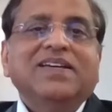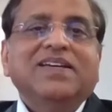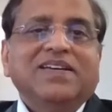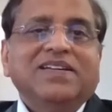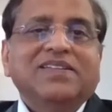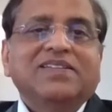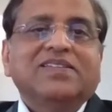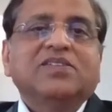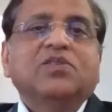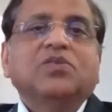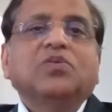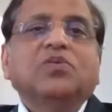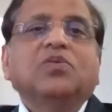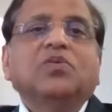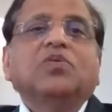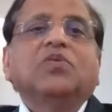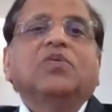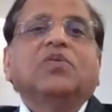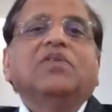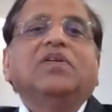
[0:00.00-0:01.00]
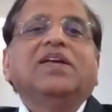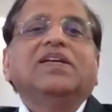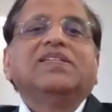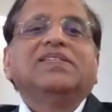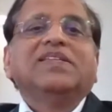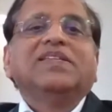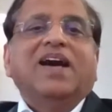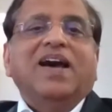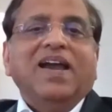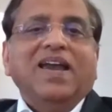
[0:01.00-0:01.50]
is to
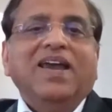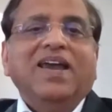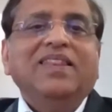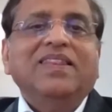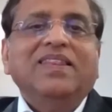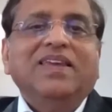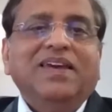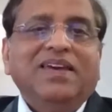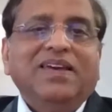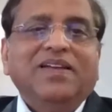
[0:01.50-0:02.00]
design